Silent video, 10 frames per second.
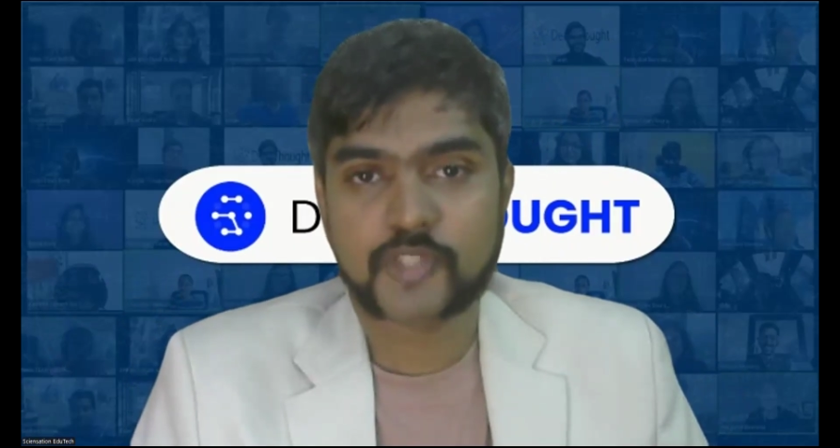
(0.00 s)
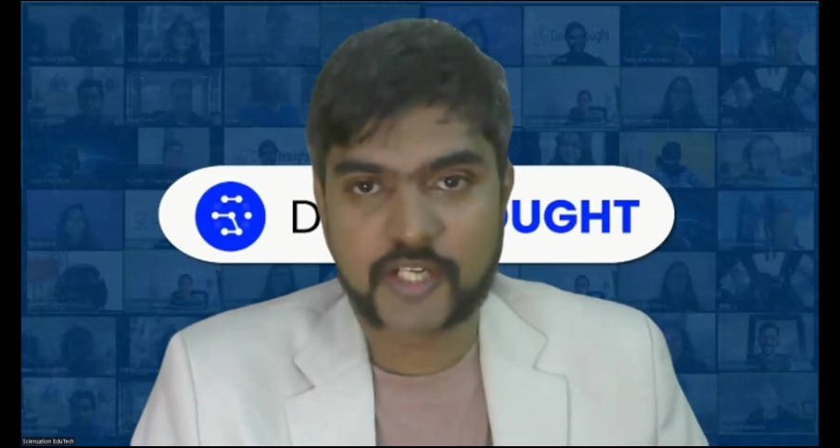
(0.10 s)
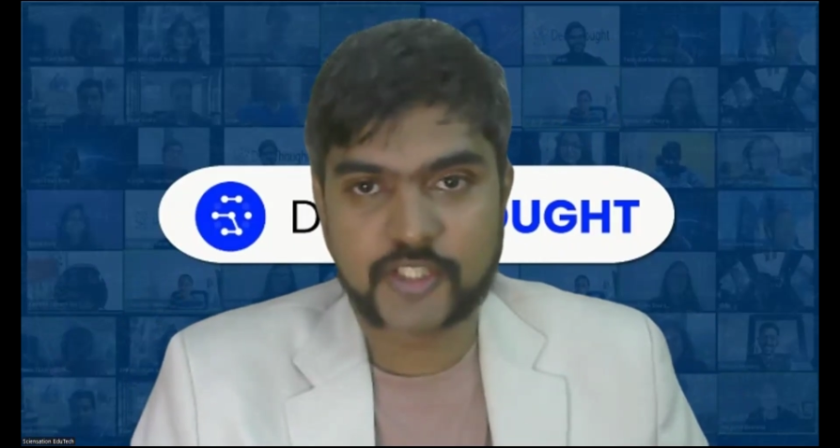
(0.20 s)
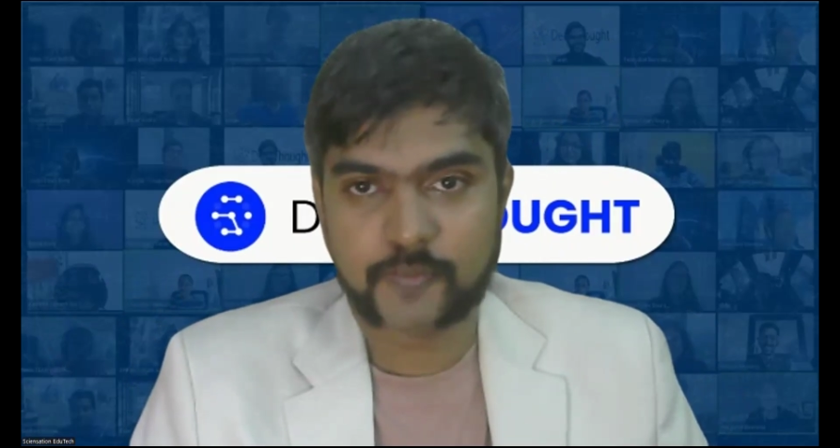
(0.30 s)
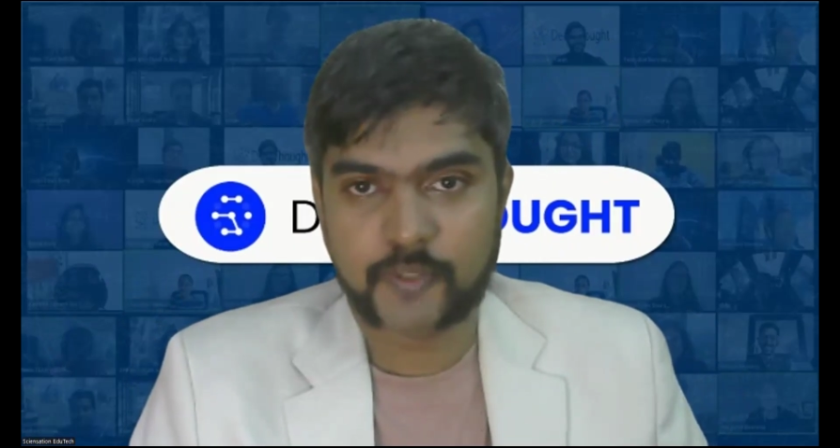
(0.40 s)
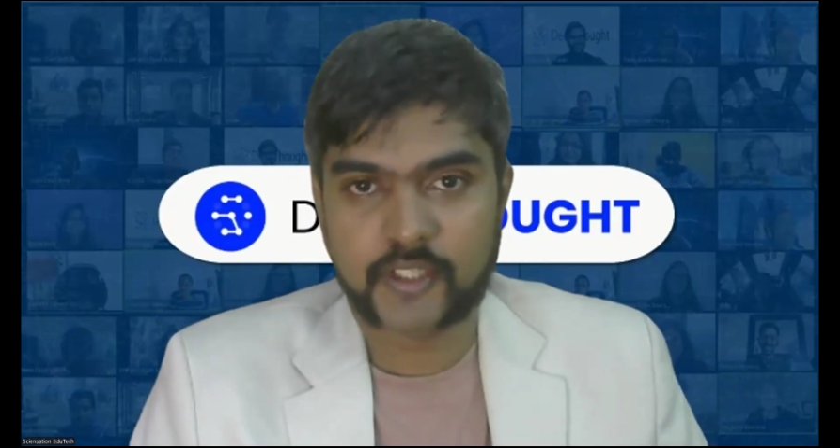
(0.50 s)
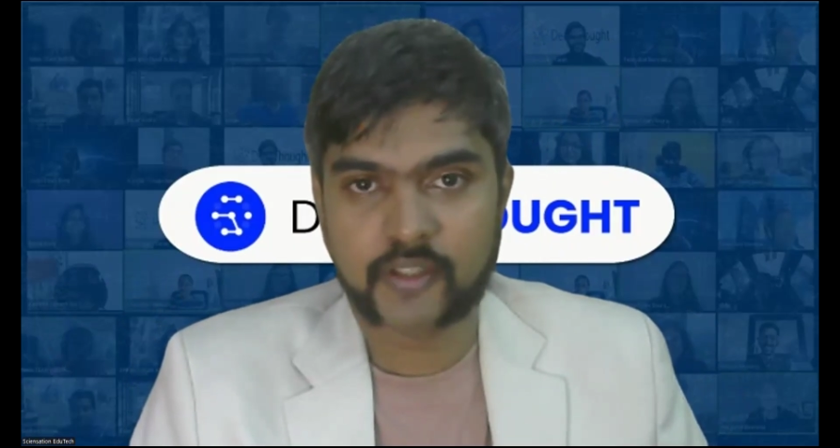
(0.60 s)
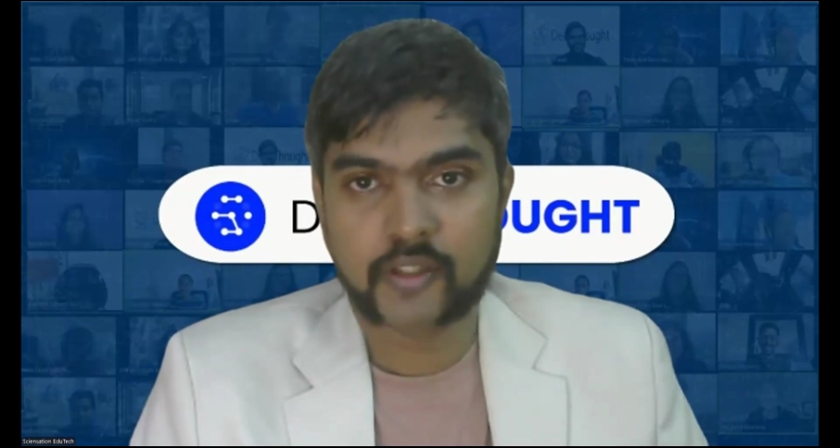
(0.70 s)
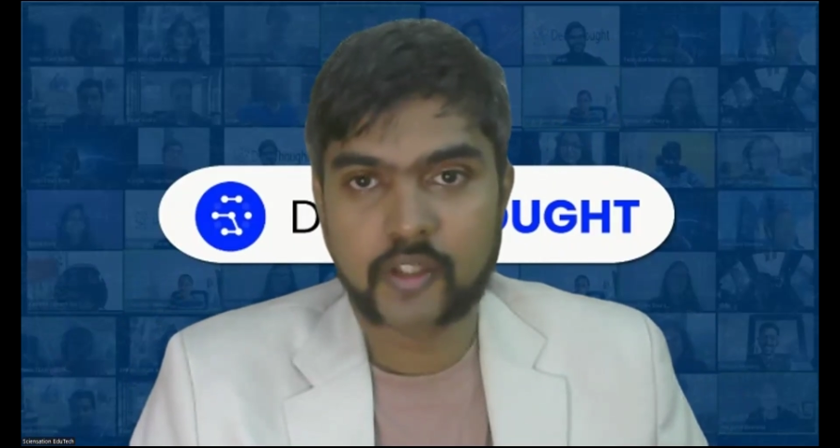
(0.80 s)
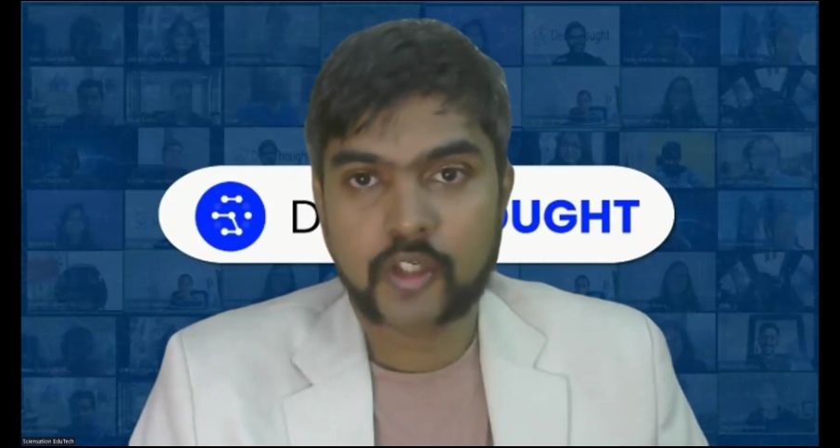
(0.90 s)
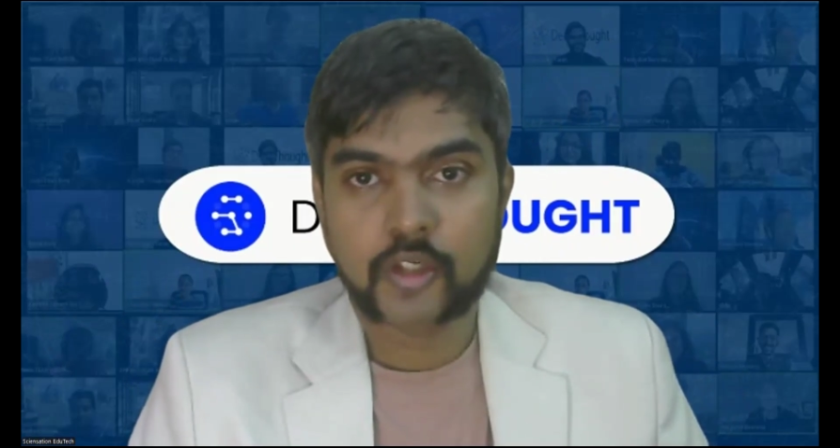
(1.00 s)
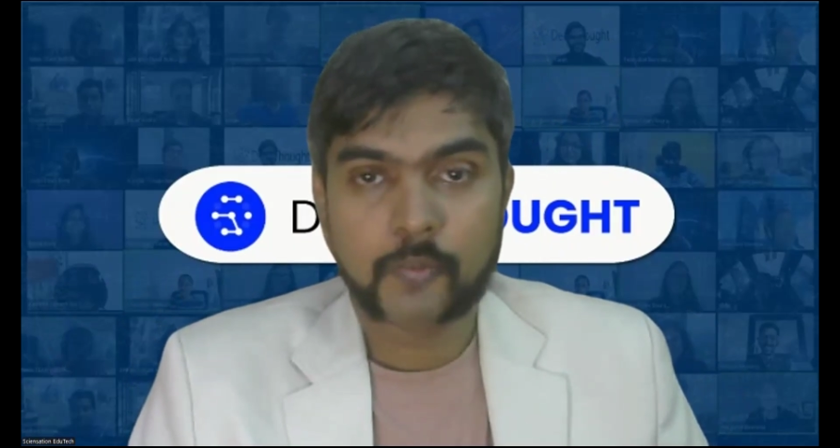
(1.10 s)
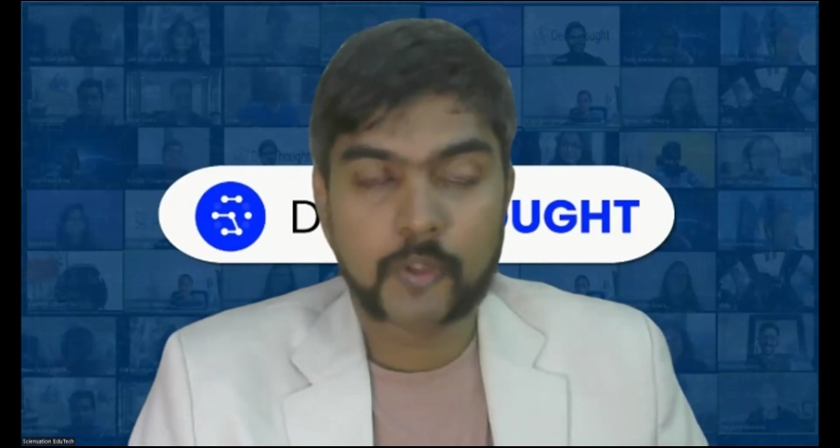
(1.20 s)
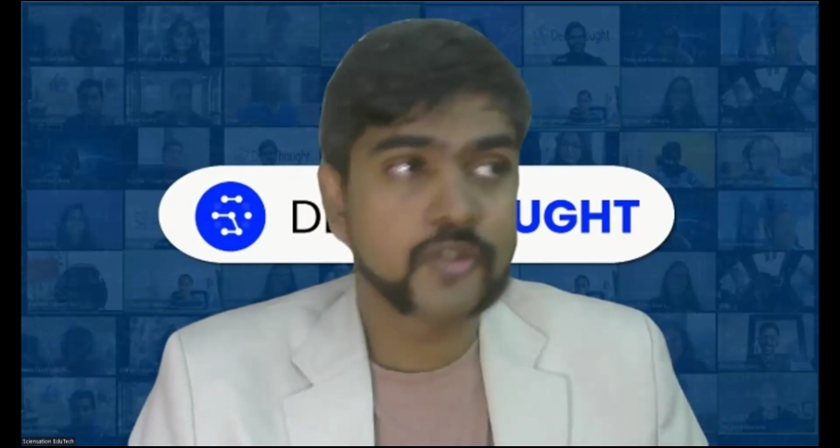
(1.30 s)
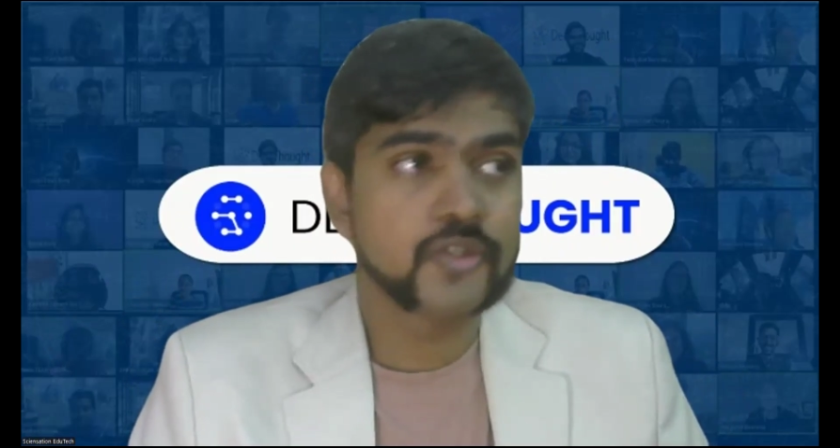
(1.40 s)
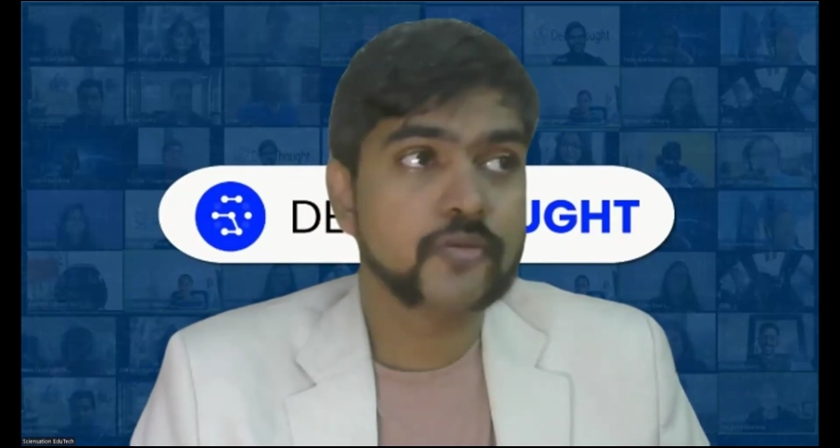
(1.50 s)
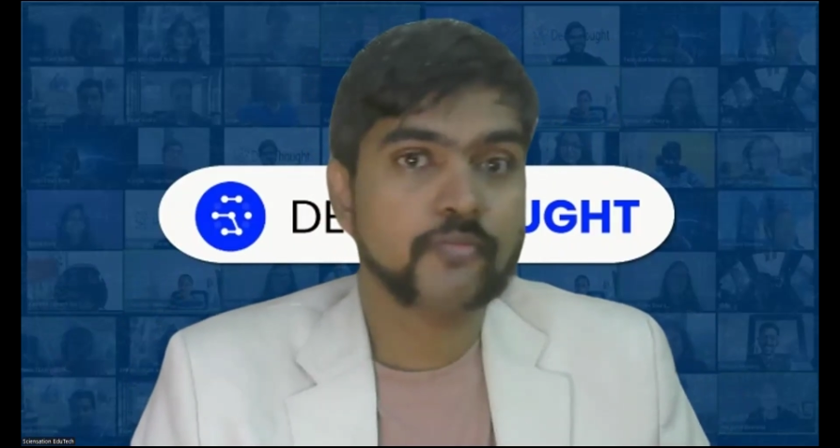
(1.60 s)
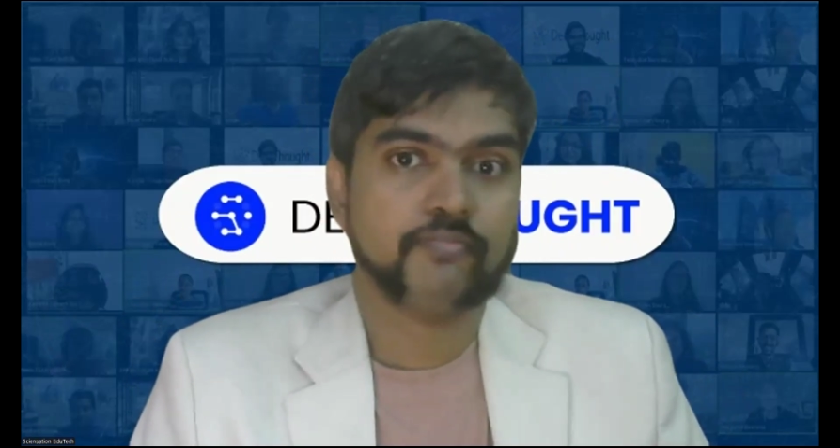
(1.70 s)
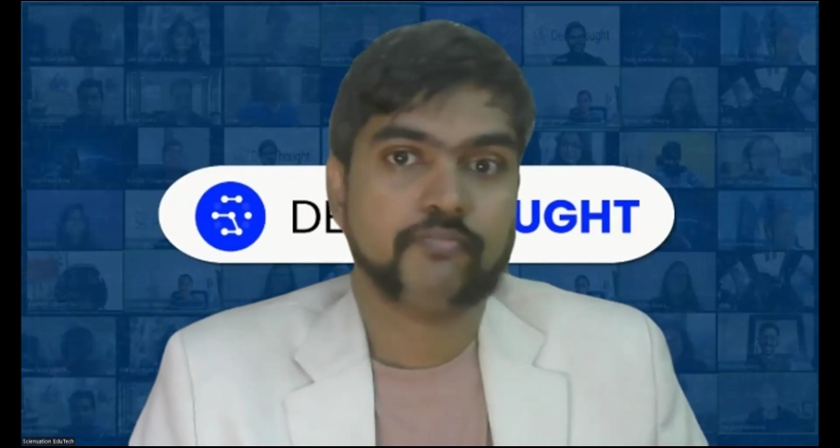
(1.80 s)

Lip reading: ChatGPT because